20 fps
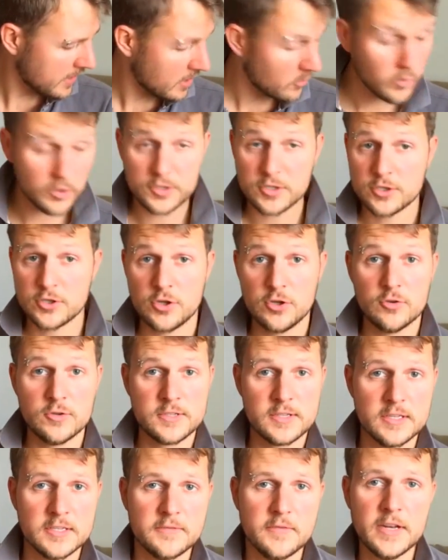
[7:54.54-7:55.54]
I wanted to use
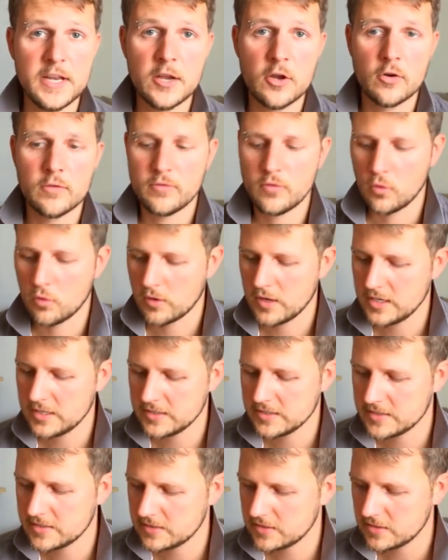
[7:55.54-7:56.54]
this video for
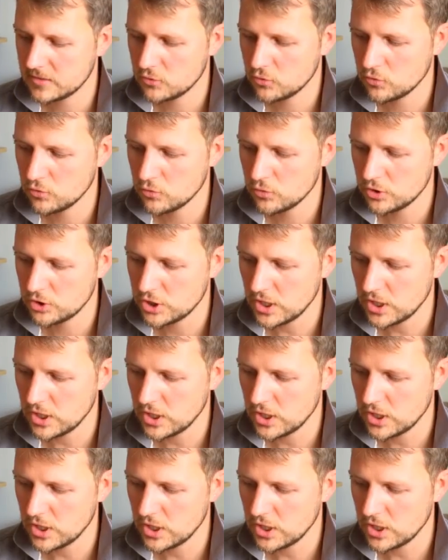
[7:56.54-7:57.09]
is to